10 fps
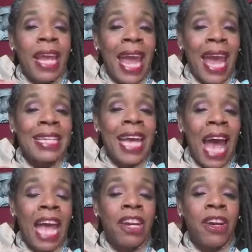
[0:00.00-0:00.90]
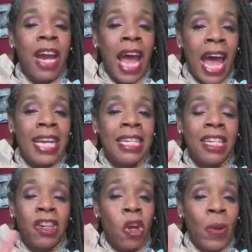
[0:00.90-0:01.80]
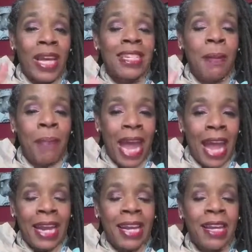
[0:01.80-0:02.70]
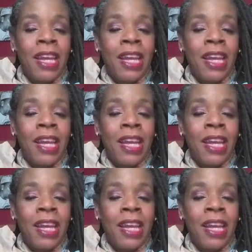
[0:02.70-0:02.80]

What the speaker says: at Higher Height, no S, Pack,